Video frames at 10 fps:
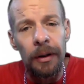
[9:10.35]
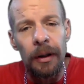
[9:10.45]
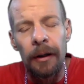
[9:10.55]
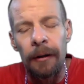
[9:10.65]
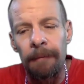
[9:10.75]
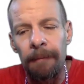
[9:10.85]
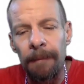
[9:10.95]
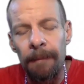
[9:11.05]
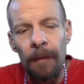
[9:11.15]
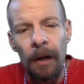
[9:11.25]

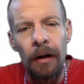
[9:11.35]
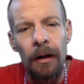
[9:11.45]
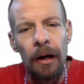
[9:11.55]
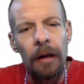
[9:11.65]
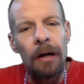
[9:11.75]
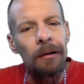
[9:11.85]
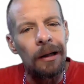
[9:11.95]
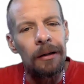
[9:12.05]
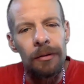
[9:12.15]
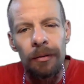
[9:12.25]
And I'll
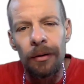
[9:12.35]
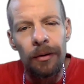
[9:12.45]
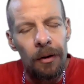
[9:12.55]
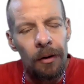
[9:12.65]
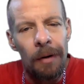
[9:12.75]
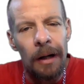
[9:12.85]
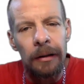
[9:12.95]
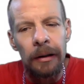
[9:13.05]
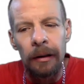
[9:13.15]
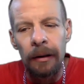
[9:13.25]
link to it. You can go
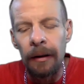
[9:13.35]
watch it.